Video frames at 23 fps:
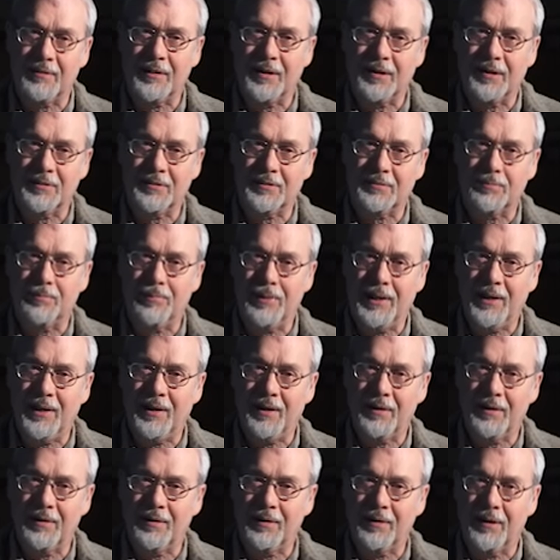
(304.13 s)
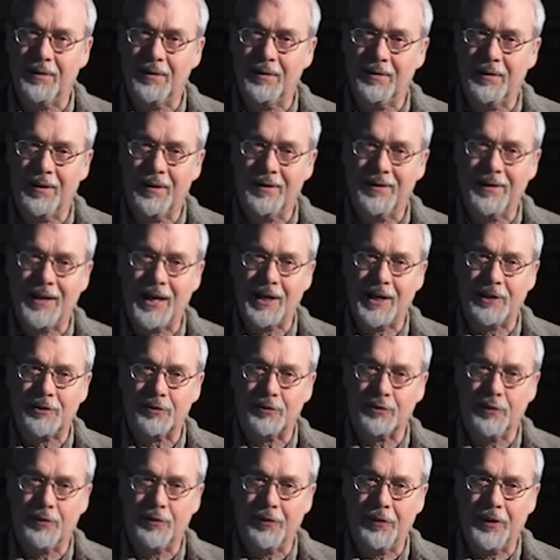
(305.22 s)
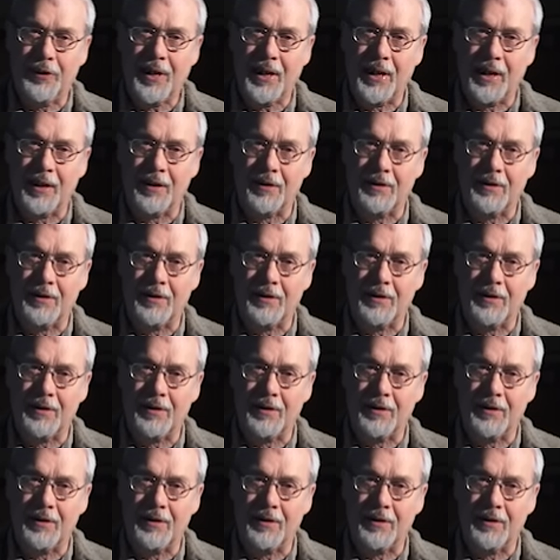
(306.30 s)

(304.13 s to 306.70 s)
as being a natural thing.